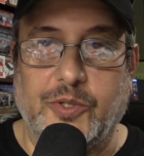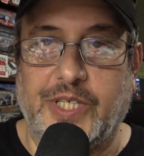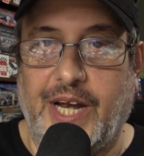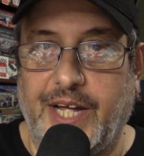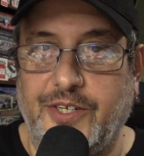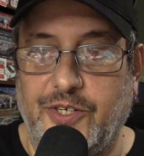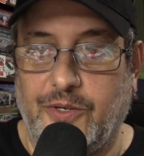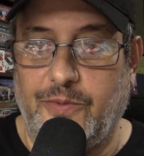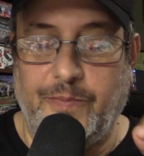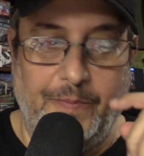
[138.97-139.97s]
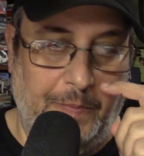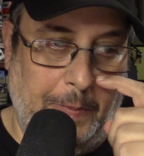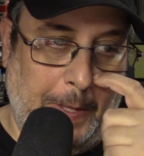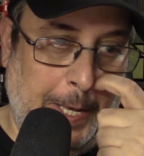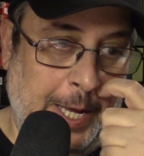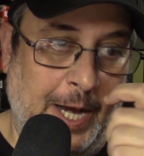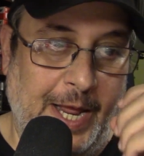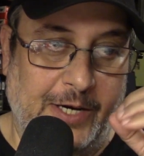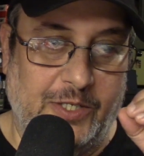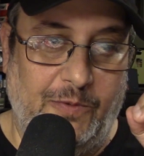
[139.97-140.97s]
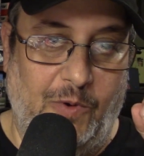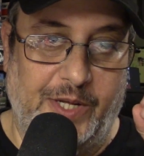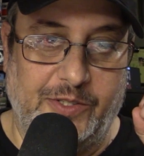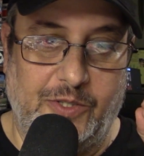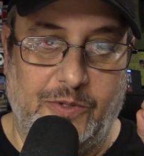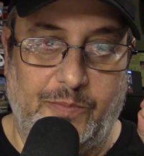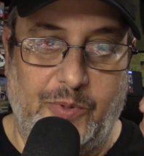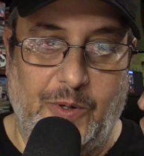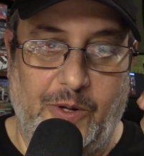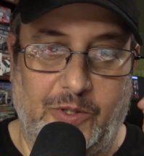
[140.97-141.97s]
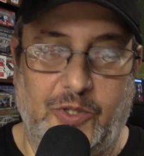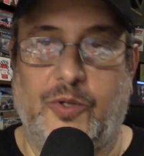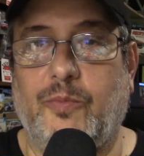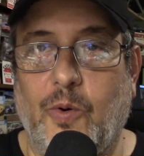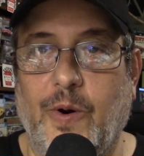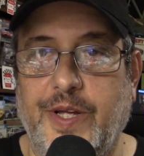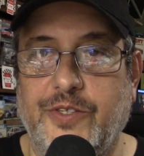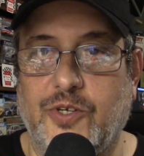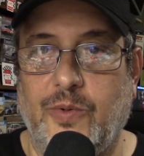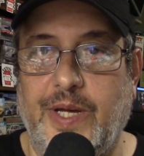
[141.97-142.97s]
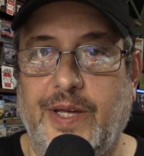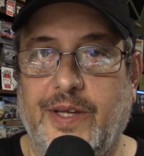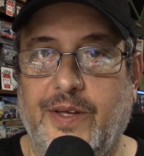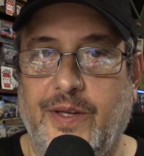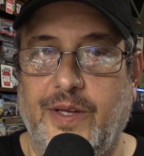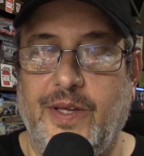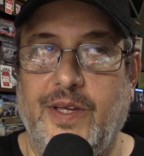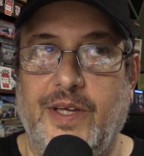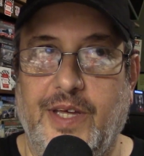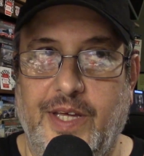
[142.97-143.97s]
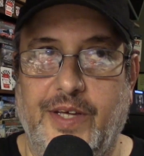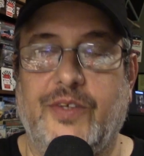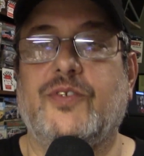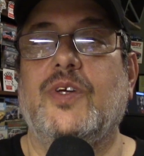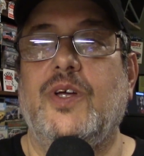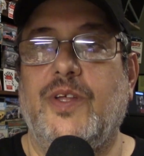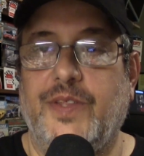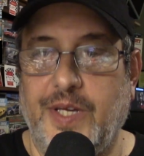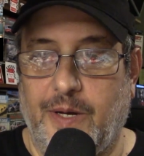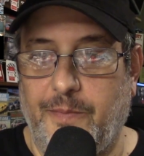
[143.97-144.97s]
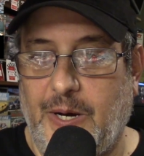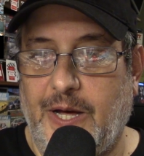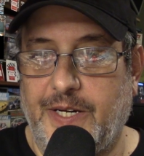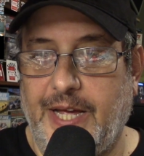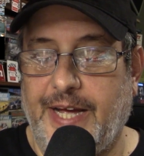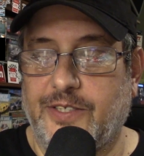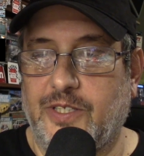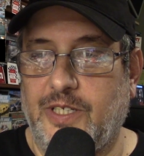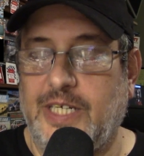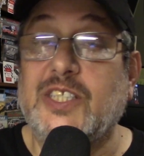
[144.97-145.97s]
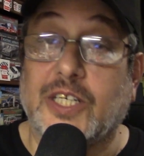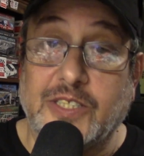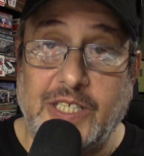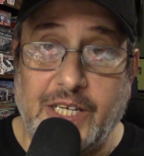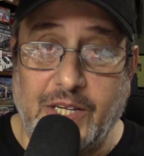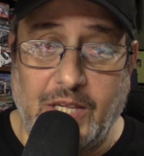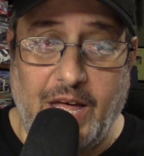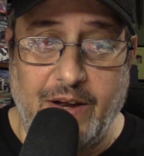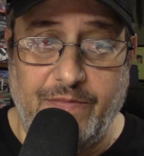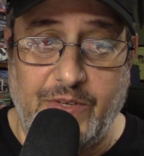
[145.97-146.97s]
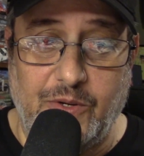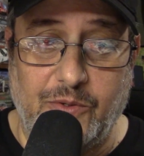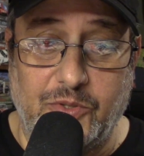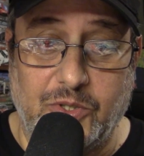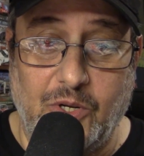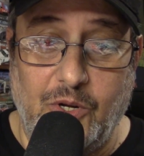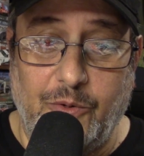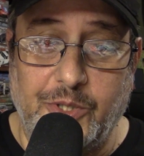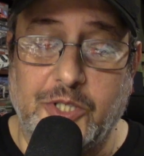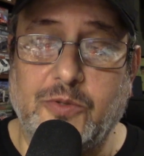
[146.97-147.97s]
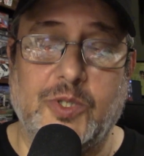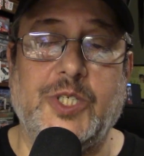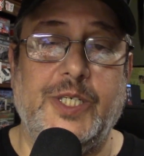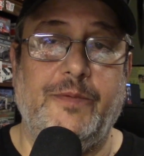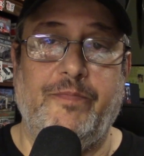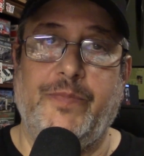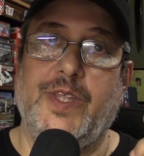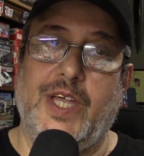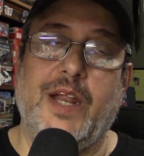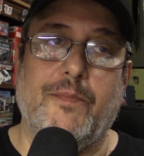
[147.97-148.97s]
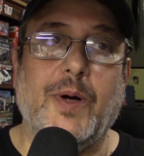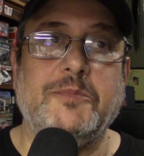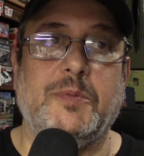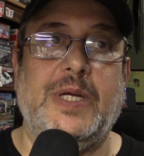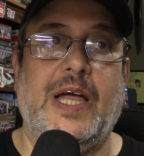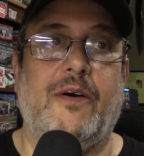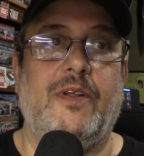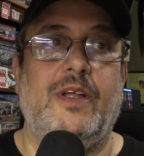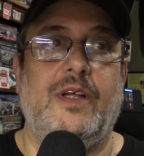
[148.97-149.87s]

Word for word: that I do, and I actually want to put a little more into it, is the Unpodcast. It doesn't get a lot of views, which is really kind of bums me out.